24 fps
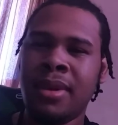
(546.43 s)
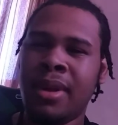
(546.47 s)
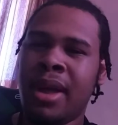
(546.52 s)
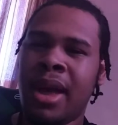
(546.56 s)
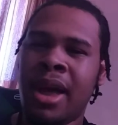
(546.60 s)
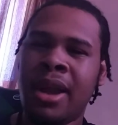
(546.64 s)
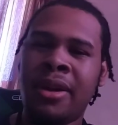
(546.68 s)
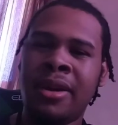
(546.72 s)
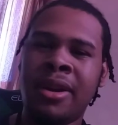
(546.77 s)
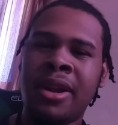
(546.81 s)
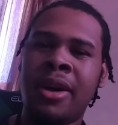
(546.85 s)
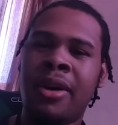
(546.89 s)

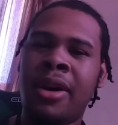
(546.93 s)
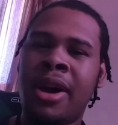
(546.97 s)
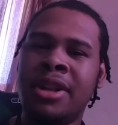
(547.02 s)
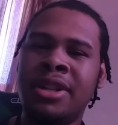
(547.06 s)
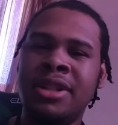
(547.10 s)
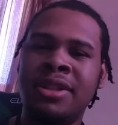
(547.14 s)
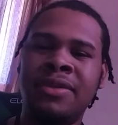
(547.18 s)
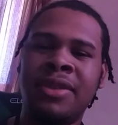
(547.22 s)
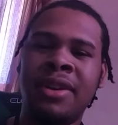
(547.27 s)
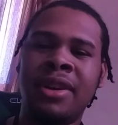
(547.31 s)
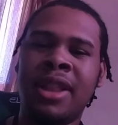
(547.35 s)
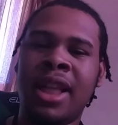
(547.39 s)
don't know. I
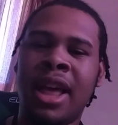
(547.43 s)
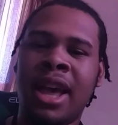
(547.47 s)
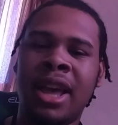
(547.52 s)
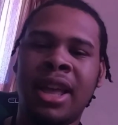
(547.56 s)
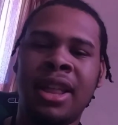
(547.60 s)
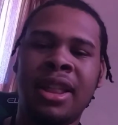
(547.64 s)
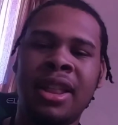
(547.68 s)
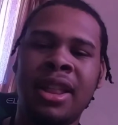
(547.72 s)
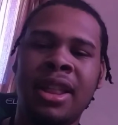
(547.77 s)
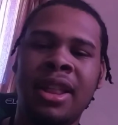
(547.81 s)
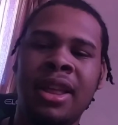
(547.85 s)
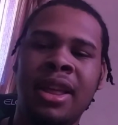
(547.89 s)
just feel
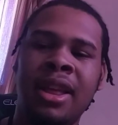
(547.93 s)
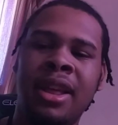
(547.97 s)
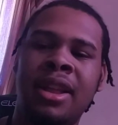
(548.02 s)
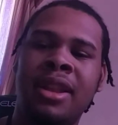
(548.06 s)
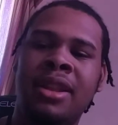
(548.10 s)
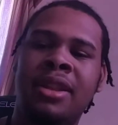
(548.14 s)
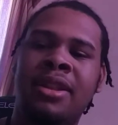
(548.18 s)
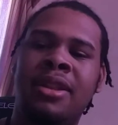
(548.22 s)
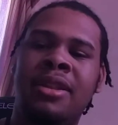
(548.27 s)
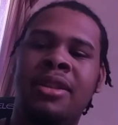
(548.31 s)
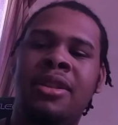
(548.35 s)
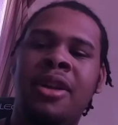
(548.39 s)
like
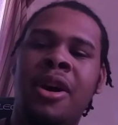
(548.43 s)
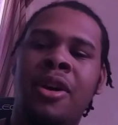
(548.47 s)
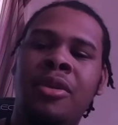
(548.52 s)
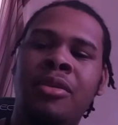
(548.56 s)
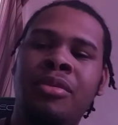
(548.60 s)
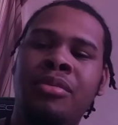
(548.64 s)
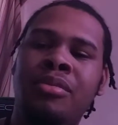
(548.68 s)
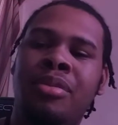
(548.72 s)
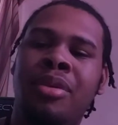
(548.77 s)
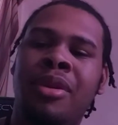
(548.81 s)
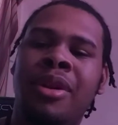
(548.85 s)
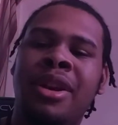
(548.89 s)

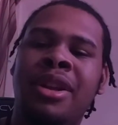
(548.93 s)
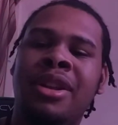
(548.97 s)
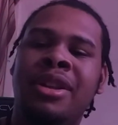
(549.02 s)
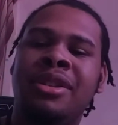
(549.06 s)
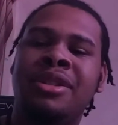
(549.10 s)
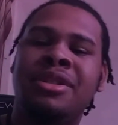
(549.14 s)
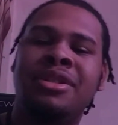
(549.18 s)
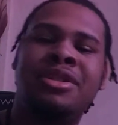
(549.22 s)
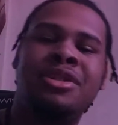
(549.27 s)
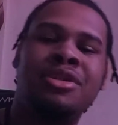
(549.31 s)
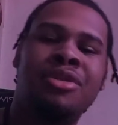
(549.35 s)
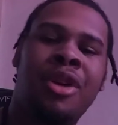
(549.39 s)
don't
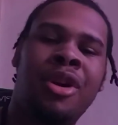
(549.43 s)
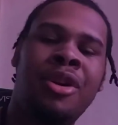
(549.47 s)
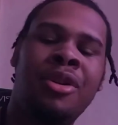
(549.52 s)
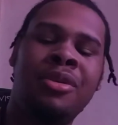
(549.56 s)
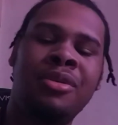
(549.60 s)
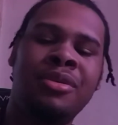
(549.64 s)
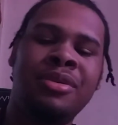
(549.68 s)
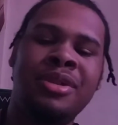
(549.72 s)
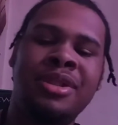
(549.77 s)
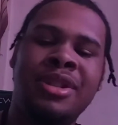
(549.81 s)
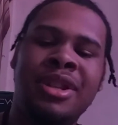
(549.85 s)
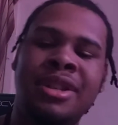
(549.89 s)
bring
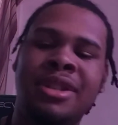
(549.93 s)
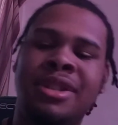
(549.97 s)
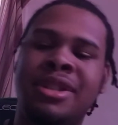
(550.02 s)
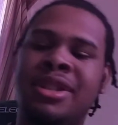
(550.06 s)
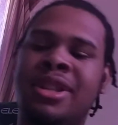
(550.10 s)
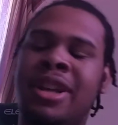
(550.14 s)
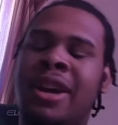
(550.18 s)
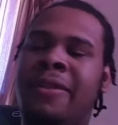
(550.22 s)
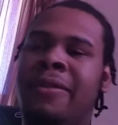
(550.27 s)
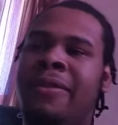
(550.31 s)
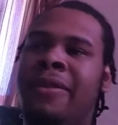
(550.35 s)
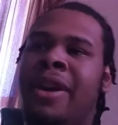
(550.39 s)
drones and
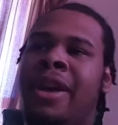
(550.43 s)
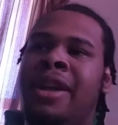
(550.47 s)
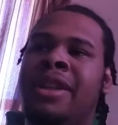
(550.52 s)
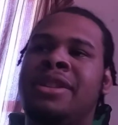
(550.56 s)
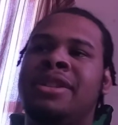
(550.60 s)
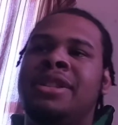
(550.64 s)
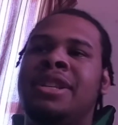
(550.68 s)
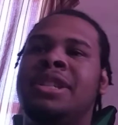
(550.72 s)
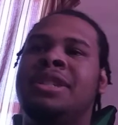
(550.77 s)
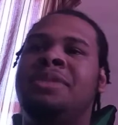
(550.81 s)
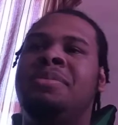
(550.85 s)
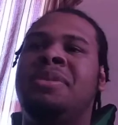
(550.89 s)
stuff
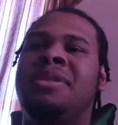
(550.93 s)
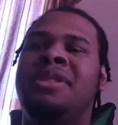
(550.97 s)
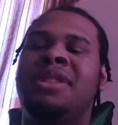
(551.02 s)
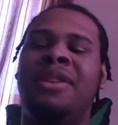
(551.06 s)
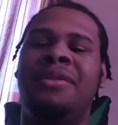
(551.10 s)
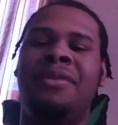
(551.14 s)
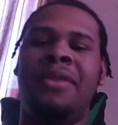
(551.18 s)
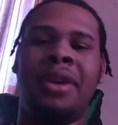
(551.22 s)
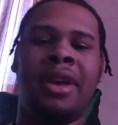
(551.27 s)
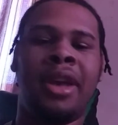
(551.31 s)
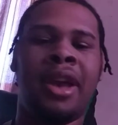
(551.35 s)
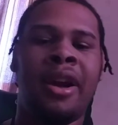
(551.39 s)
into
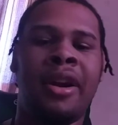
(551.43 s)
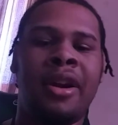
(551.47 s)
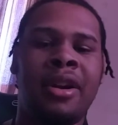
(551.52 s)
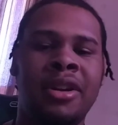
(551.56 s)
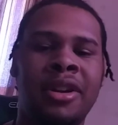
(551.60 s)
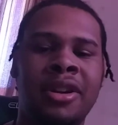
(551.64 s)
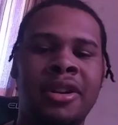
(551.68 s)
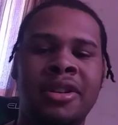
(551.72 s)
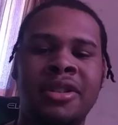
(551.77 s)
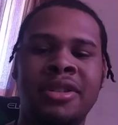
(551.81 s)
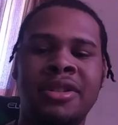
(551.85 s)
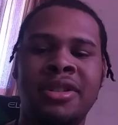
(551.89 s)
specific
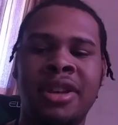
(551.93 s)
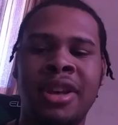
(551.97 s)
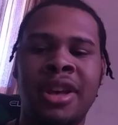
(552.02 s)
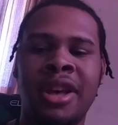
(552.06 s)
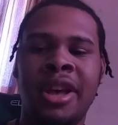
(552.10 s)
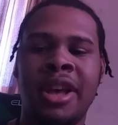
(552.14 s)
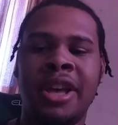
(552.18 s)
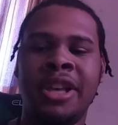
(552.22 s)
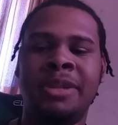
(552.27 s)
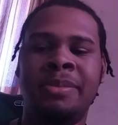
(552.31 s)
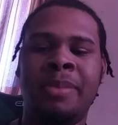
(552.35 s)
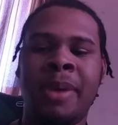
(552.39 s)
characters,
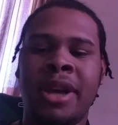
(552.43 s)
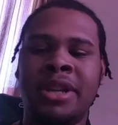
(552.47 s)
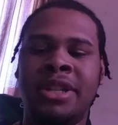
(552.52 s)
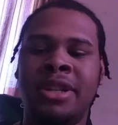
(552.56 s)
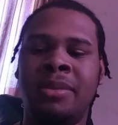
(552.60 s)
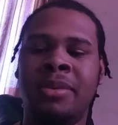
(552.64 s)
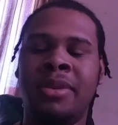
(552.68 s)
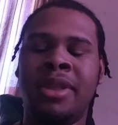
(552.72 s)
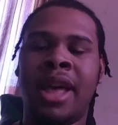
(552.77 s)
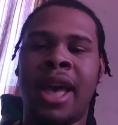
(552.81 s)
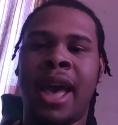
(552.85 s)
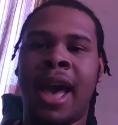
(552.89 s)

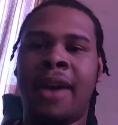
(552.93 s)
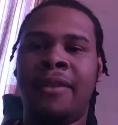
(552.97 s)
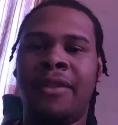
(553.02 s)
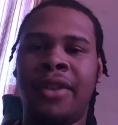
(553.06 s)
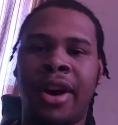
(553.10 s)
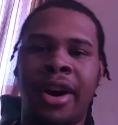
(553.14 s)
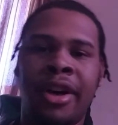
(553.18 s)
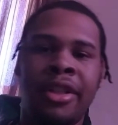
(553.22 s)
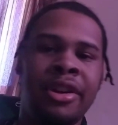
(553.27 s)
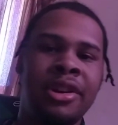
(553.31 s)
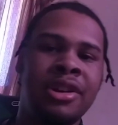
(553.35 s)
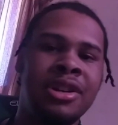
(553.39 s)
especially when they have
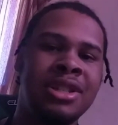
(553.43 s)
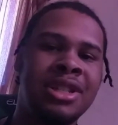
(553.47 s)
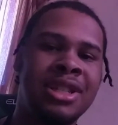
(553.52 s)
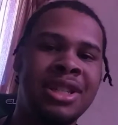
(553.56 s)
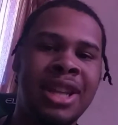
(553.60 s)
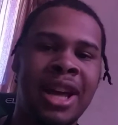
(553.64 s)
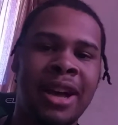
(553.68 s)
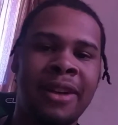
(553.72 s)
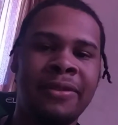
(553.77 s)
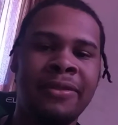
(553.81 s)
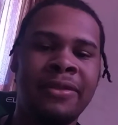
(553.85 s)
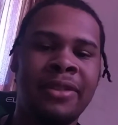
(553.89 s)
other
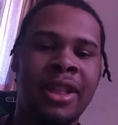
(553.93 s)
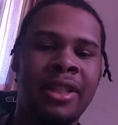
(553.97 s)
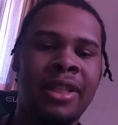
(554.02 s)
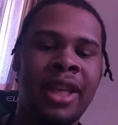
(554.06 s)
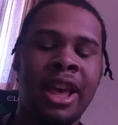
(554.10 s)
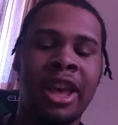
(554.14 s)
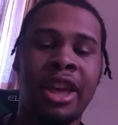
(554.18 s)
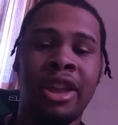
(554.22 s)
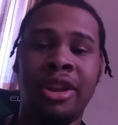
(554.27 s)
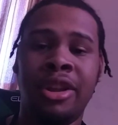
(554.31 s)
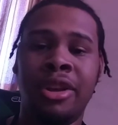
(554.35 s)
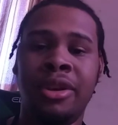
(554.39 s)
stuff that
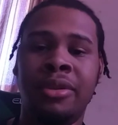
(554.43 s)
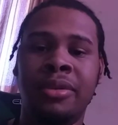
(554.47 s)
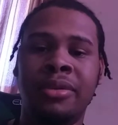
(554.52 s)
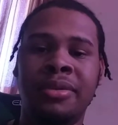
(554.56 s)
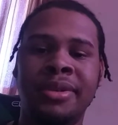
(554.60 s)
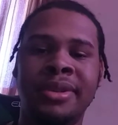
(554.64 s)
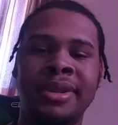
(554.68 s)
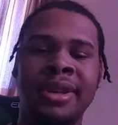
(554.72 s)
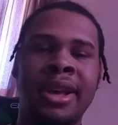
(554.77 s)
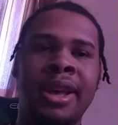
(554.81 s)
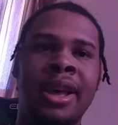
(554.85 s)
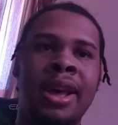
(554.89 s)
they can
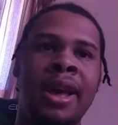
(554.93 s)
use.